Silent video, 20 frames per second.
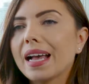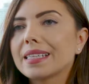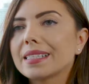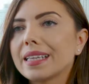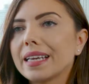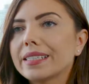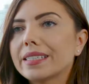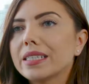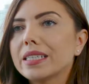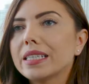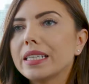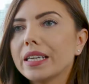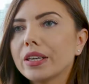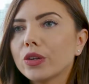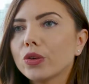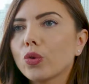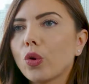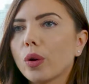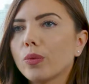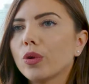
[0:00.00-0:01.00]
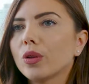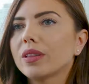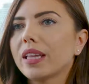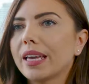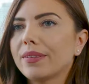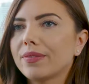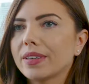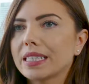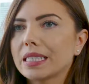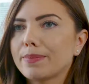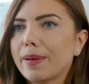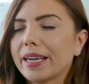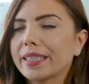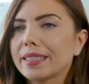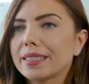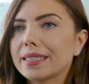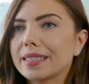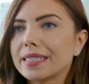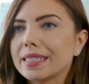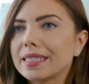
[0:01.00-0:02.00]
has led to near-normal life
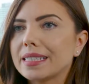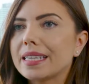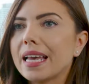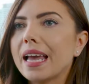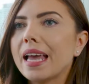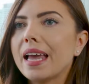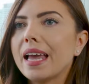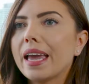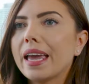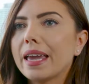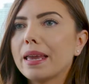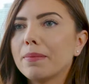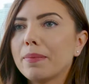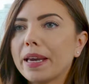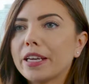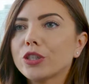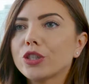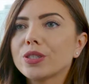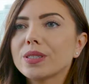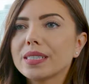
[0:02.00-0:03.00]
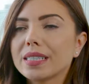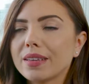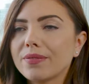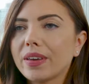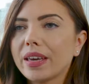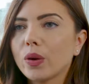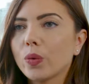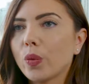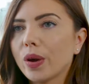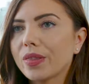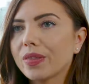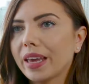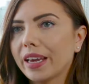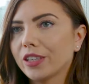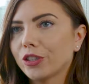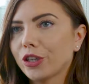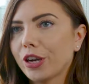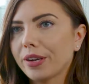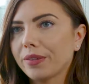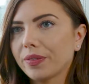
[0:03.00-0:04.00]
expectancies in patients living with
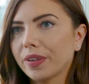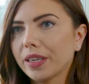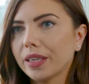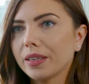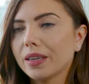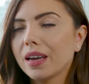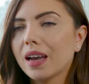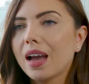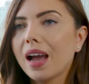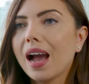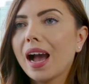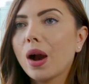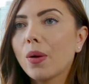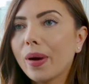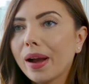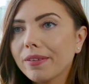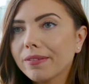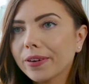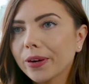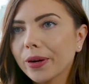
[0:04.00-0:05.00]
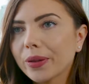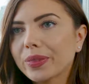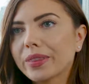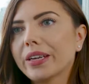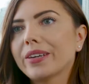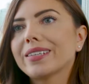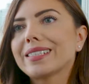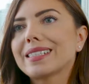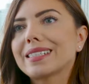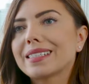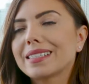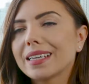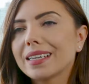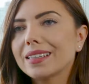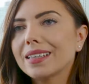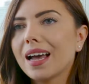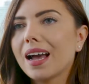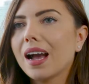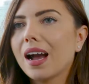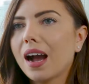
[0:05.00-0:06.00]
H I V. However, there is
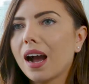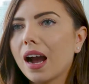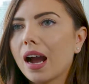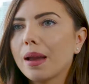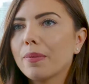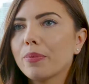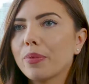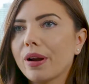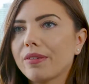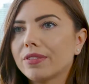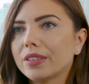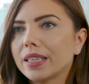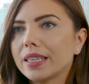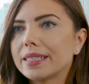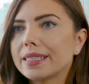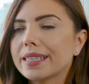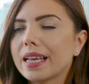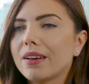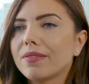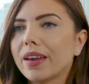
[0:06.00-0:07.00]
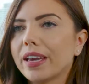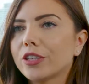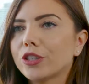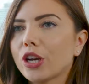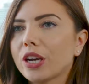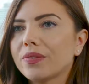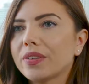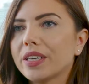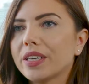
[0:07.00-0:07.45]
still a high prevalence of H I